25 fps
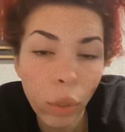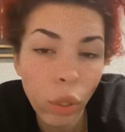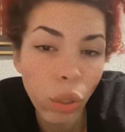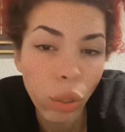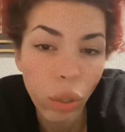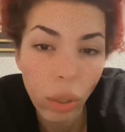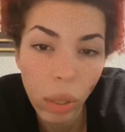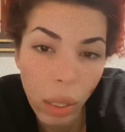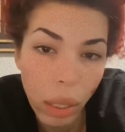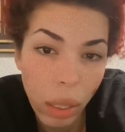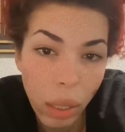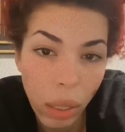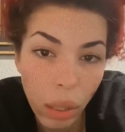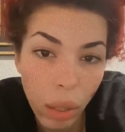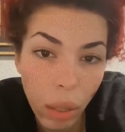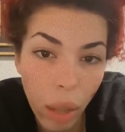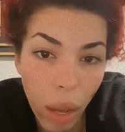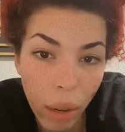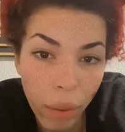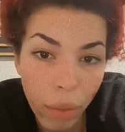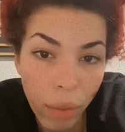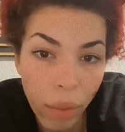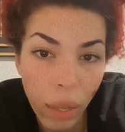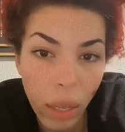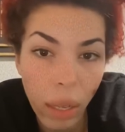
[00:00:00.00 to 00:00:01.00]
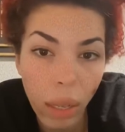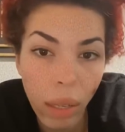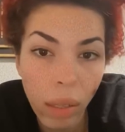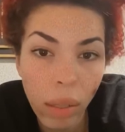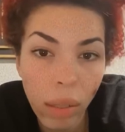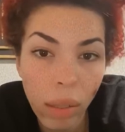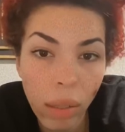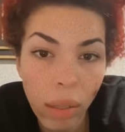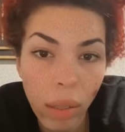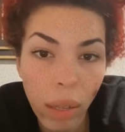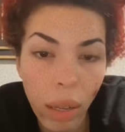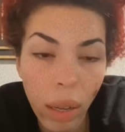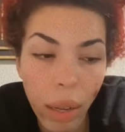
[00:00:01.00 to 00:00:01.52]
which is a lot of
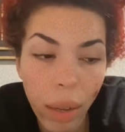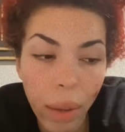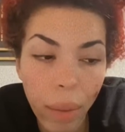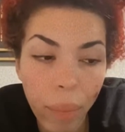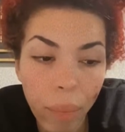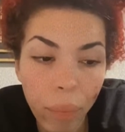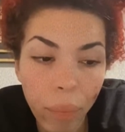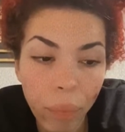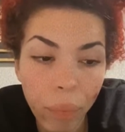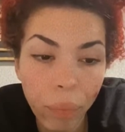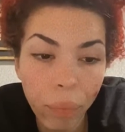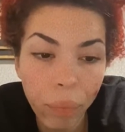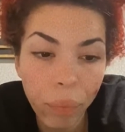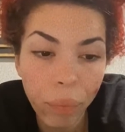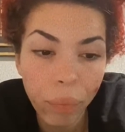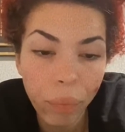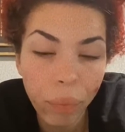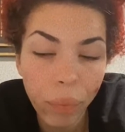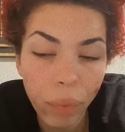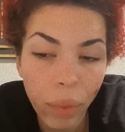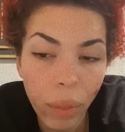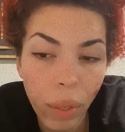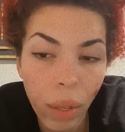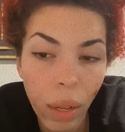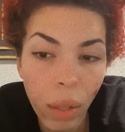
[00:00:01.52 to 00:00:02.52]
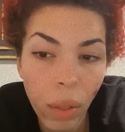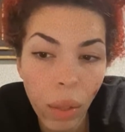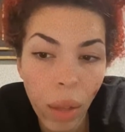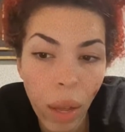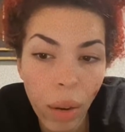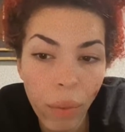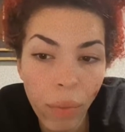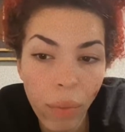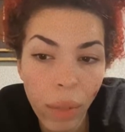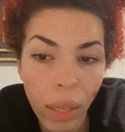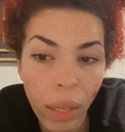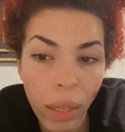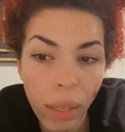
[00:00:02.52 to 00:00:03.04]
things. A
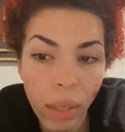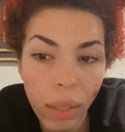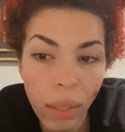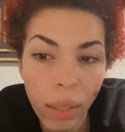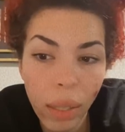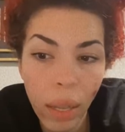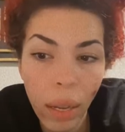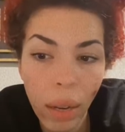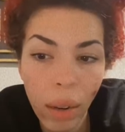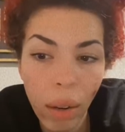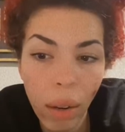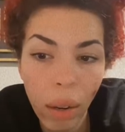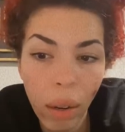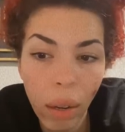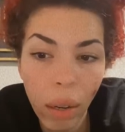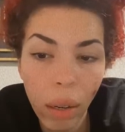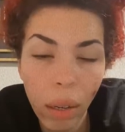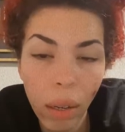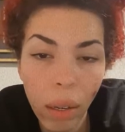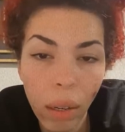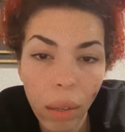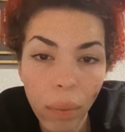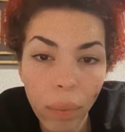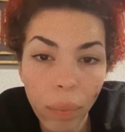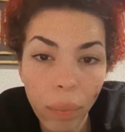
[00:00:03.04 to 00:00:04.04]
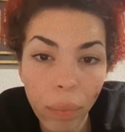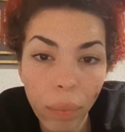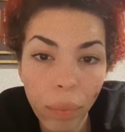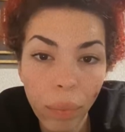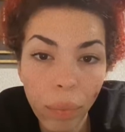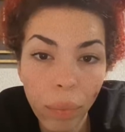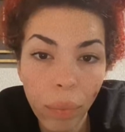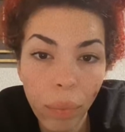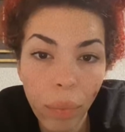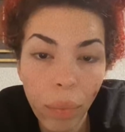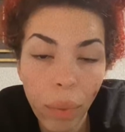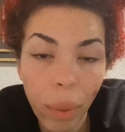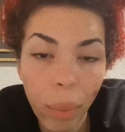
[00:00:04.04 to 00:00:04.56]
lot of things that are
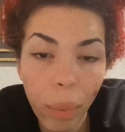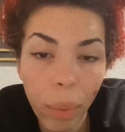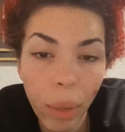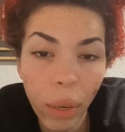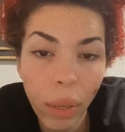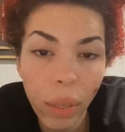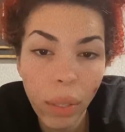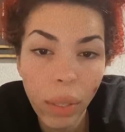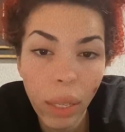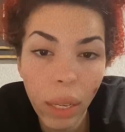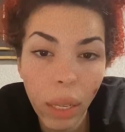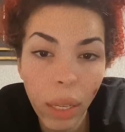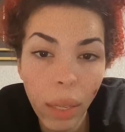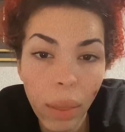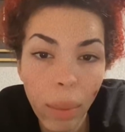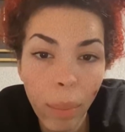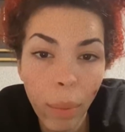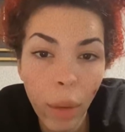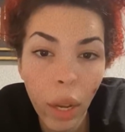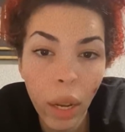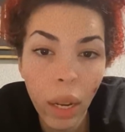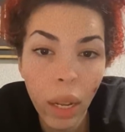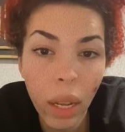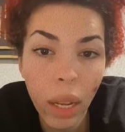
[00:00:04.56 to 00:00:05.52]
parasitic in the